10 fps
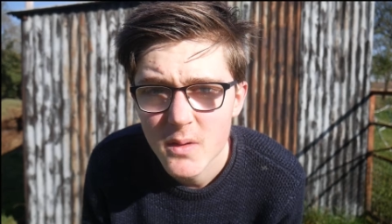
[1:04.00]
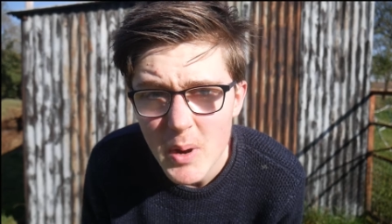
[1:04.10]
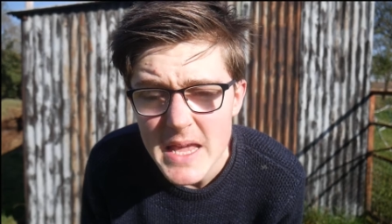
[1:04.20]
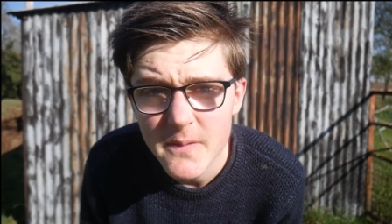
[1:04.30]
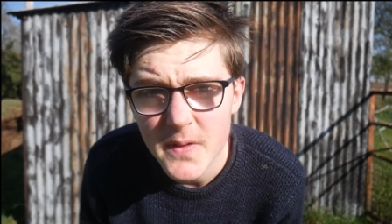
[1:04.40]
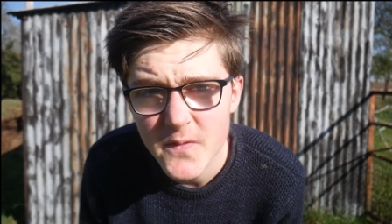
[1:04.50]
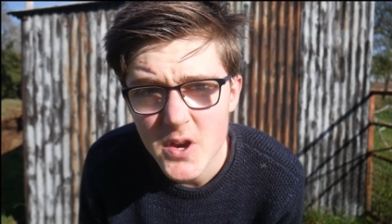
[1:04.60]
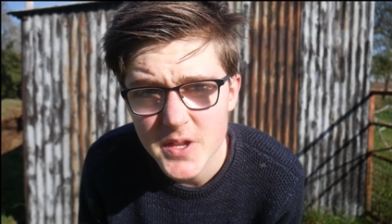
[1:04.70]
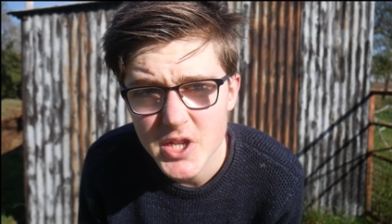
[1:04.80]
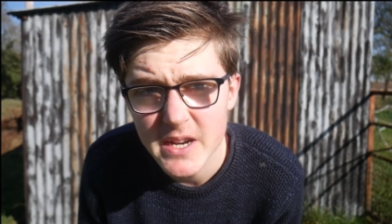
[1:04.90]
weight of the
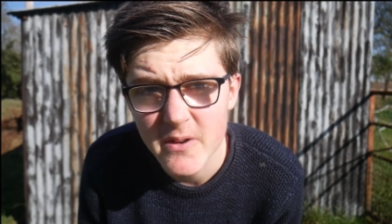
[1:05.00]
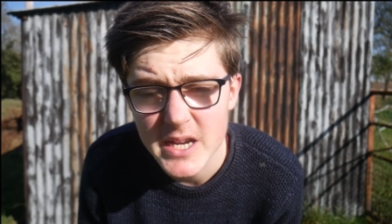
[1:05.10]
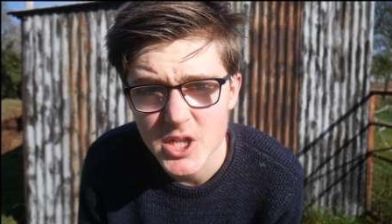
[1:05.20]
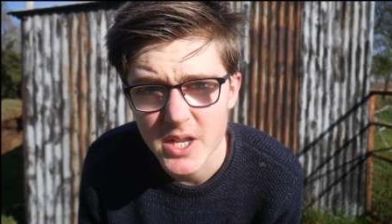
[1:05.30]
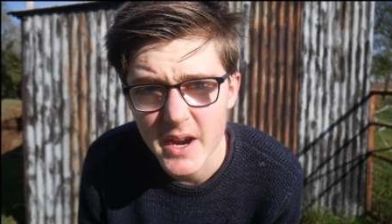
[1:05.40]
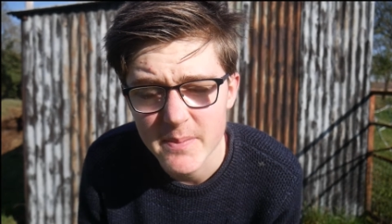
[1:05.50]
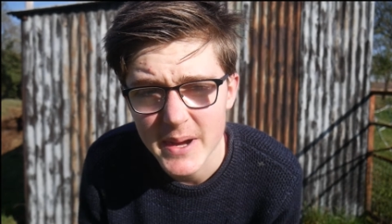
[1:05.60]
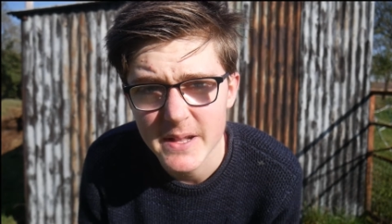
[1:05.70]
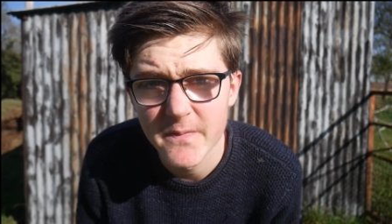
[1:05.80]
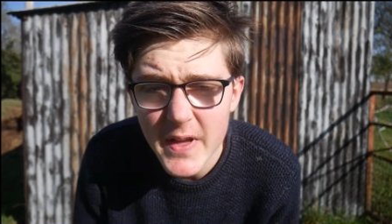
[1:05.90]
first generation
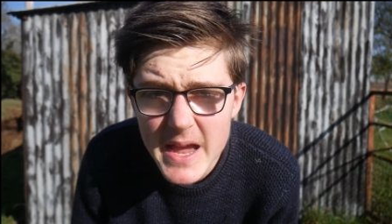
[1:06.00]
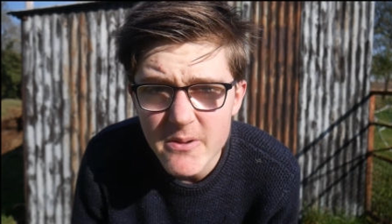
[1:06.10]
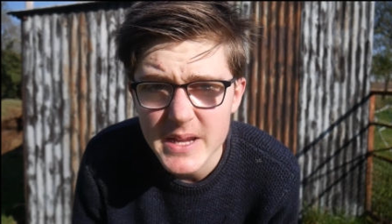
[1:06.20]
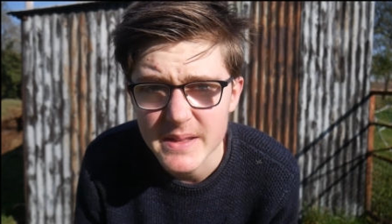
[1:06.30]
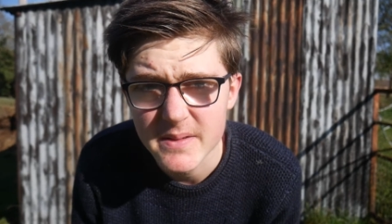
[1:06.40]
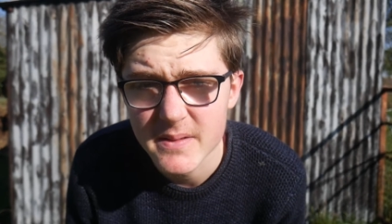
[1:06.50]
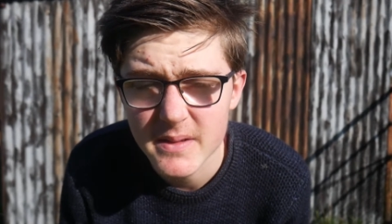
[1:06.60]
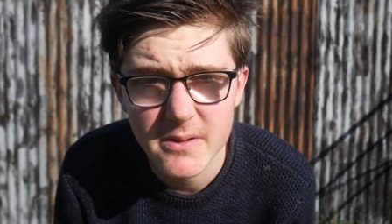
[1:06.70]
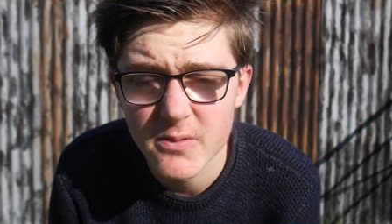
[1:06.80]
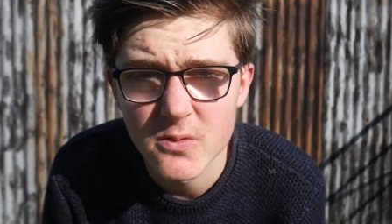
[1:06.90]
iPad varied.
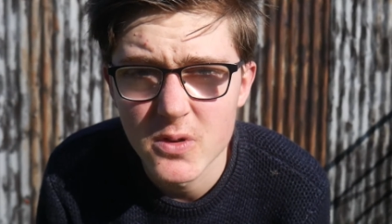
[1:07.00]
It was all